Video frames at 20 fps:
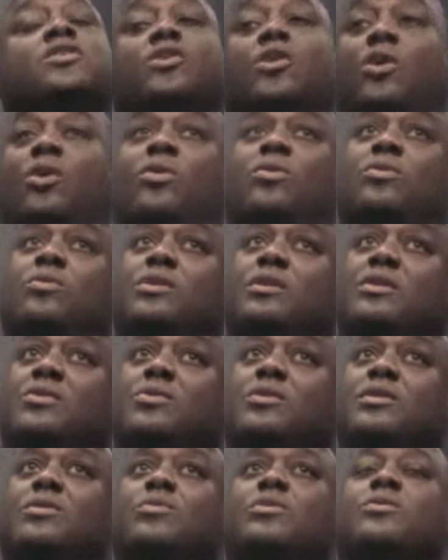No, we
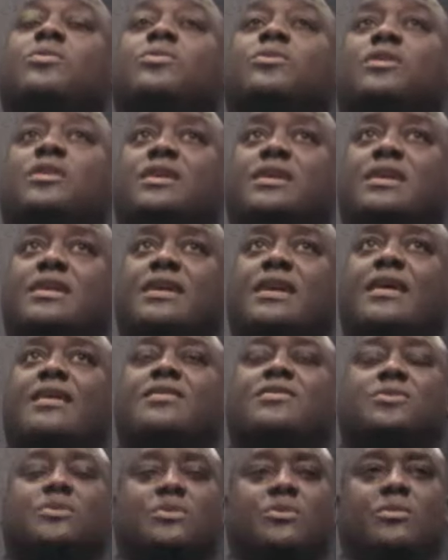won in
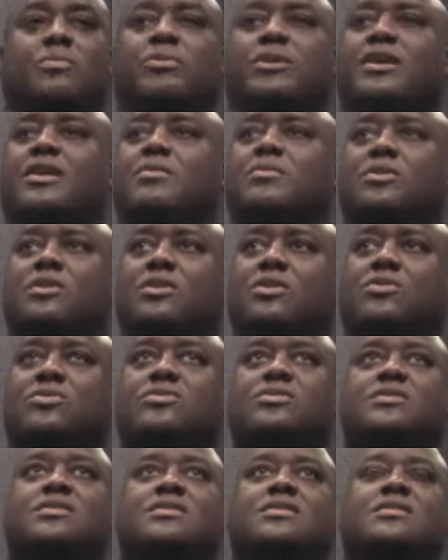93. We played them
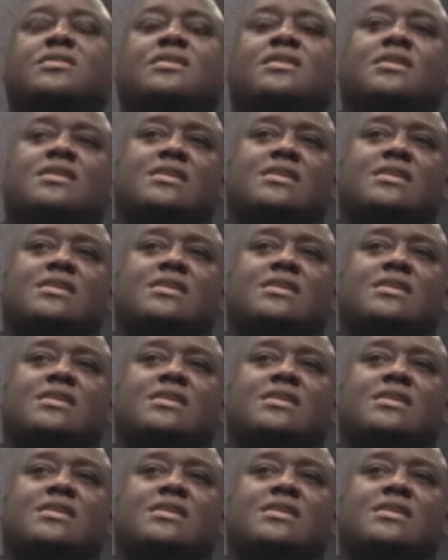close, and